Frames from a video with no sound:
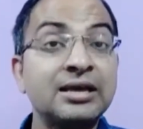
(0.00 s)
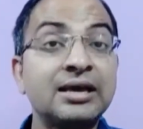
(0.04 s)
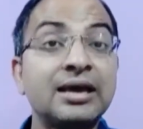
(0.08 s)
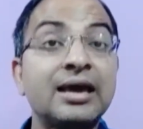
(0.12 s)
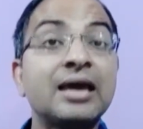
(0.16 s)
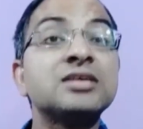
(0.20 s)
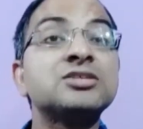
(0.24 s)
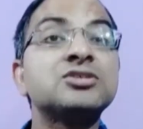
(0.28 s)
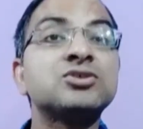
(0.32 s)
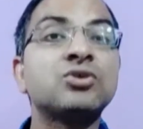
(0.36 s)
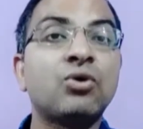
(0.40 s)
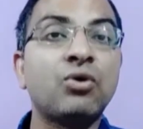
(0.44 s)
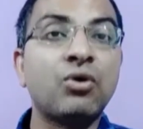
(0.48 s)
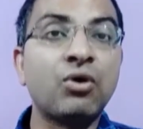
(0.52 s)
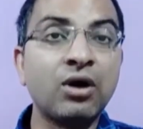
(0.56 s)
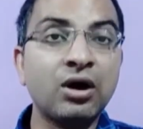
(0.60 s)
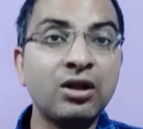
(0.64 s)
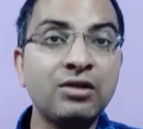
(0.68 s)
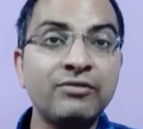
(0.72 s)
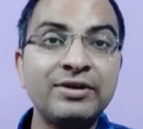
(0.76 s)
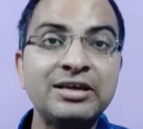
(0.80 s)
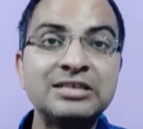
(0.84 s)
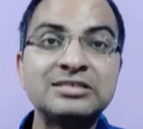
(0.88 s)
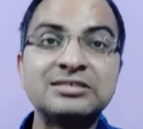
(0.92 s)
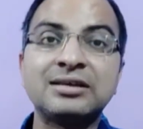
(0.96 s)
it's
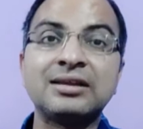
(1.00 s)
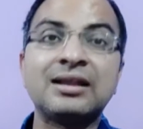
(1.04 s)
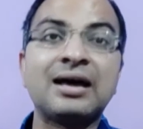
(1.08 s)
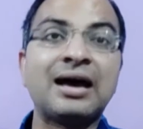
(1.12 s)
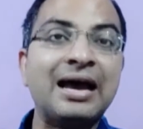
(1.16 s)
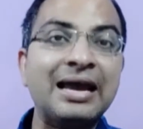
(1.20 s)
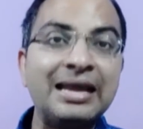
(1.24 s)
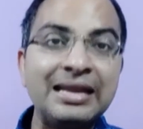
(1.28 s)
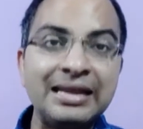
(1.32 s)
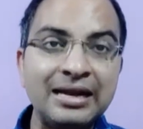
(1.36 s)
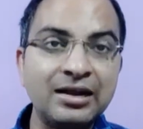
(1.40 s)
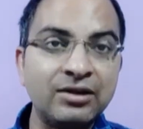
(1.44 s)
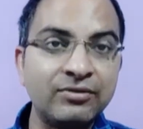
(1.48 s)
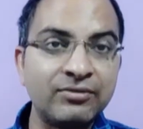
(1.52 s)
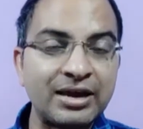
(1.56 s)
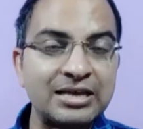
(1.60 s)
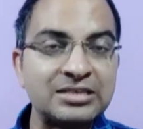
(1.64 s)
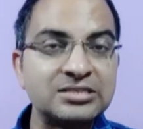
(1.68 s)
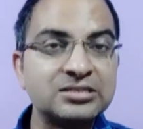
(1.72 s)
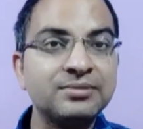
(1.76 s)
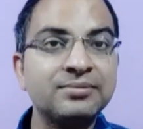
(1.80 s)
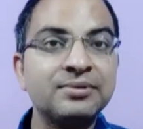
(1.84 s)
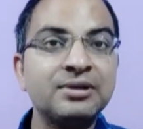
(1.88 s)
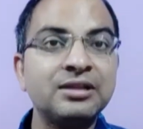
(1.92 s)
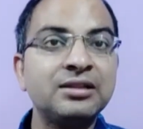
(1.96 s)
always and highly
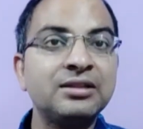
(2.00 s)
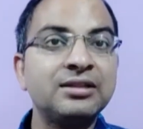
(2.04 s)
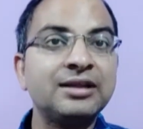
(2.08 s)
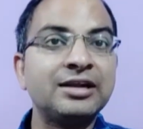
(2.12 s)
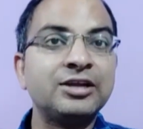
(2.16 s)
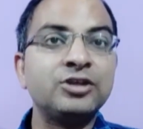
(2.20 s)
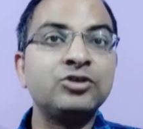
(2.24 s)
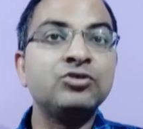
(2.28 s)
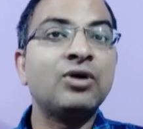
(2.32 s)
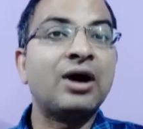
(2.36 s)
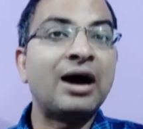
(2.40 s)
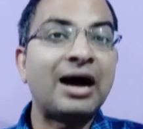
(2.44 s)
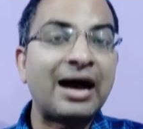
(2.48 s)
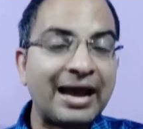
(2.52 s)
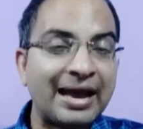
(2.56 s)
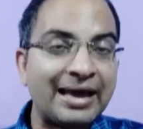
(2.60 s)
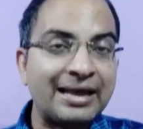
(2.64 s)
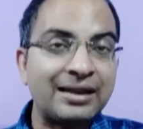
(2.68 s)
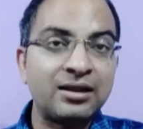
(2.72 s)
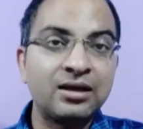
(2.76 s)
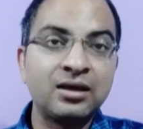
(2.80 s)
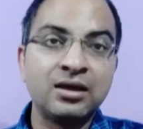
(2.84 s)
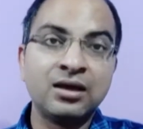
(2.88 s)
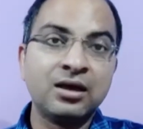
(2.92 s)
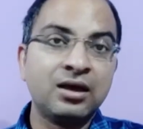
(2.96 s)
advisable that you
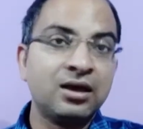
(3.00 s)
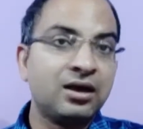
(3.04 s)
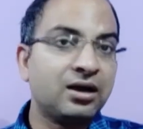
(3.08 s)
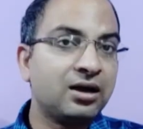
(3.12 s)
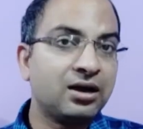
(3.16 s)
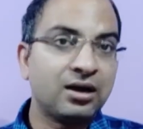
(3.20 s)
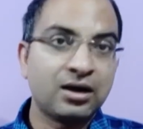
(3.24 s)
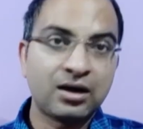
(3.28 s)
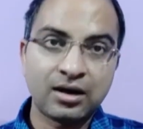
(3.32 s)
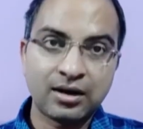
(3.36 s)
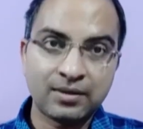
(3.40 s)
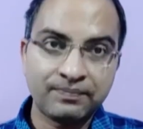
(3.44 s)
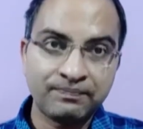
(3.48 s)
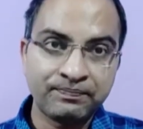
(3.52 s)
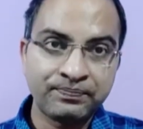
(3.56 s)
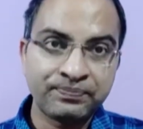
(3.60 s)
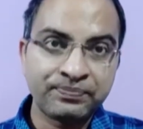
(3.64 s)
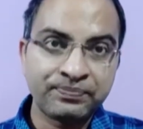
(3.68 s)
hire a